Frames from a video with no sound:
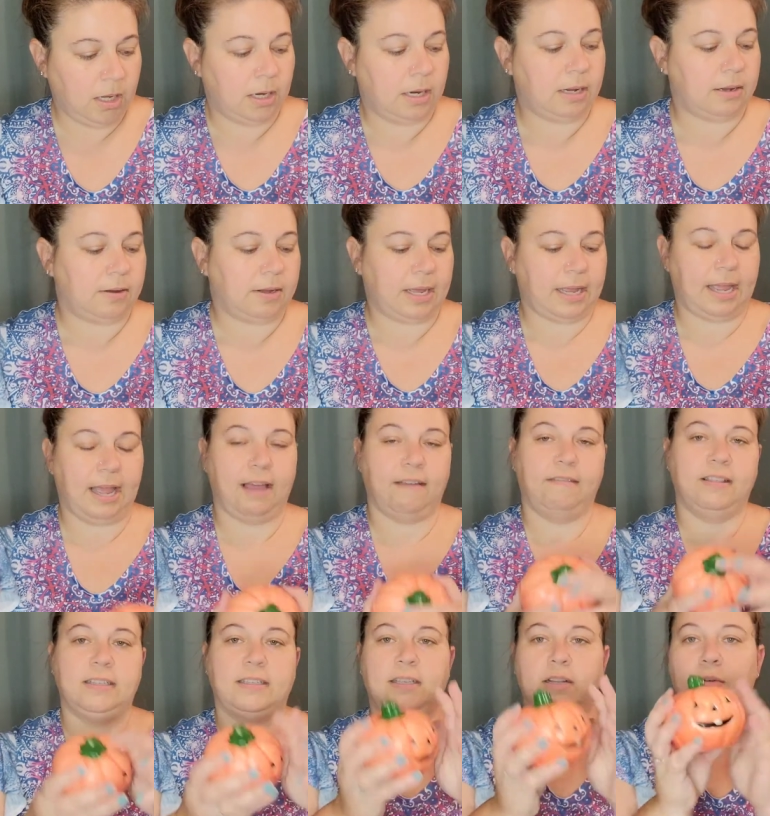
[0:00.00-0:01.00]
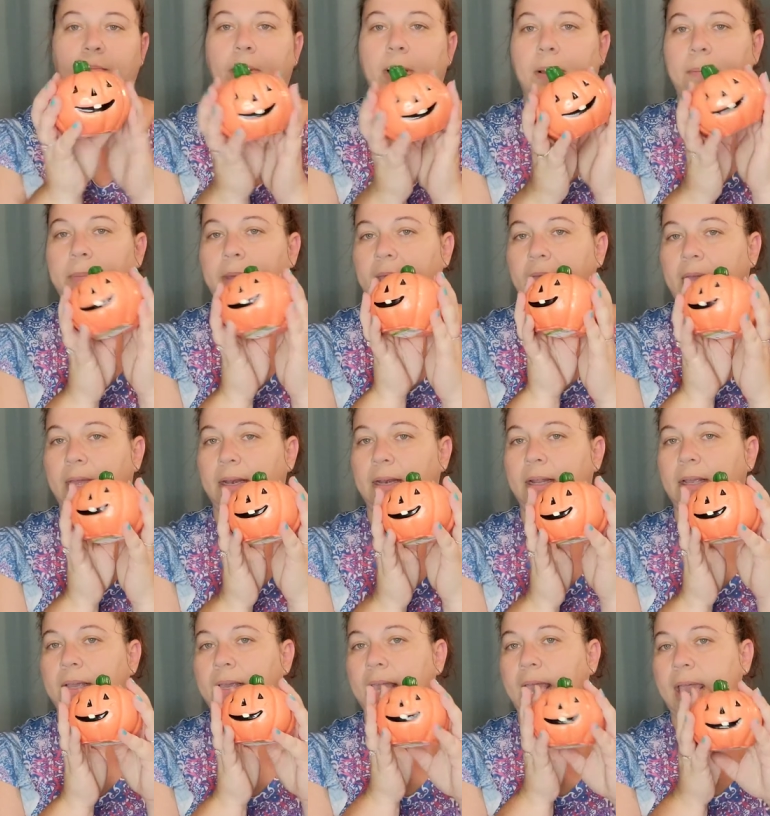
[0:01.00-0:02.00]
Now I have this little
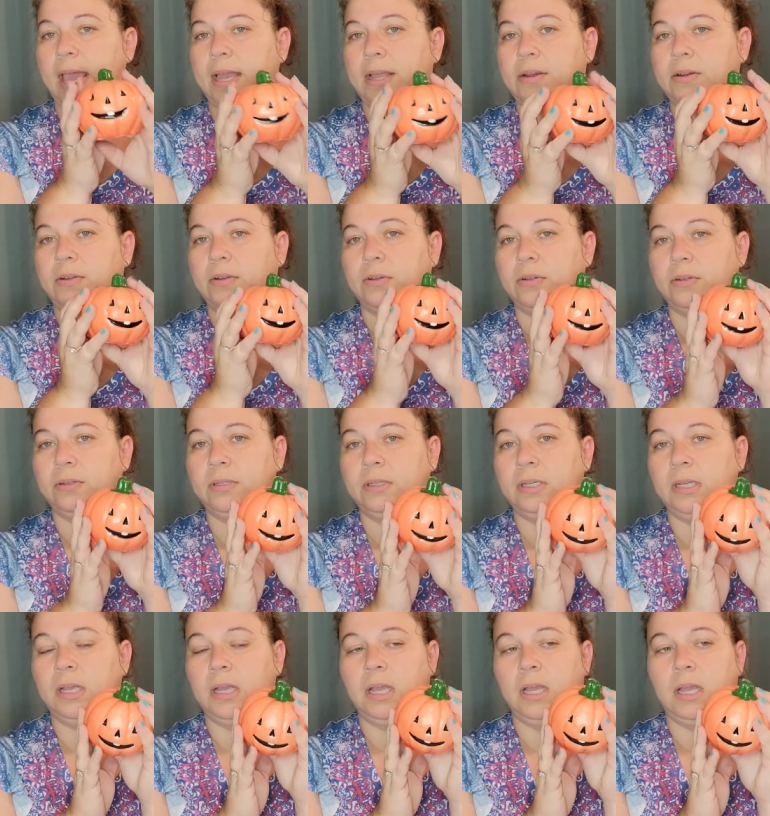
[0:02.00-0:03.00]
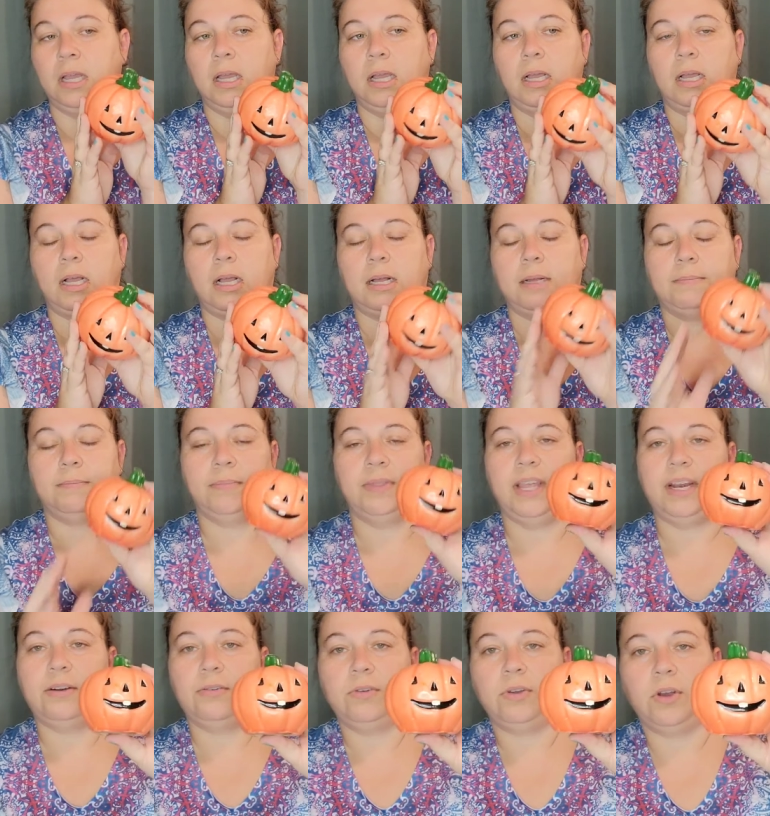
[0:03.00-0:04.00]
pumpkin candle. Um,
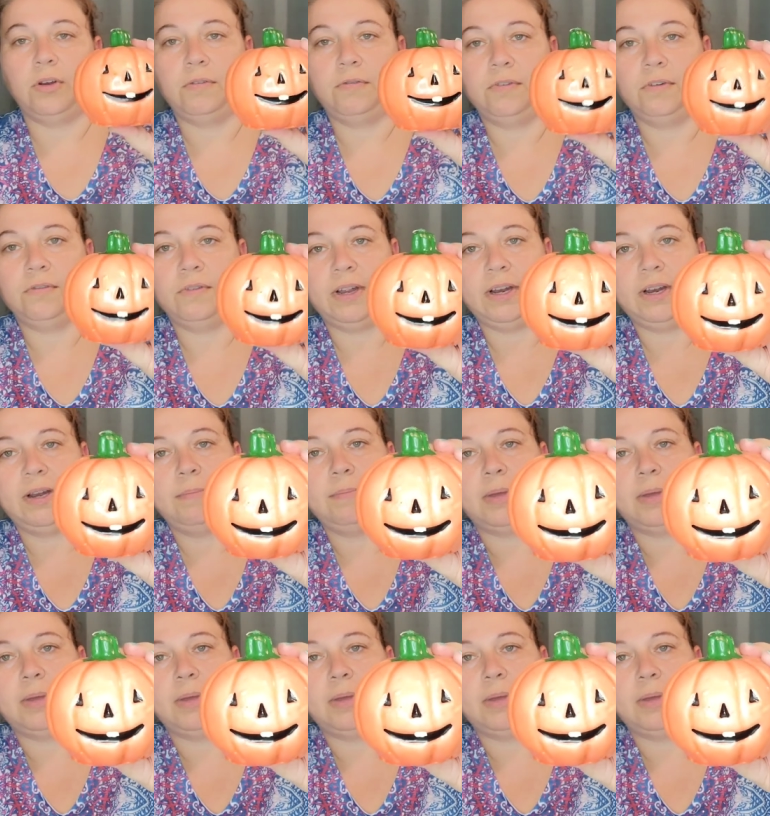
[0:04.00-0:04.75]
they don't go for very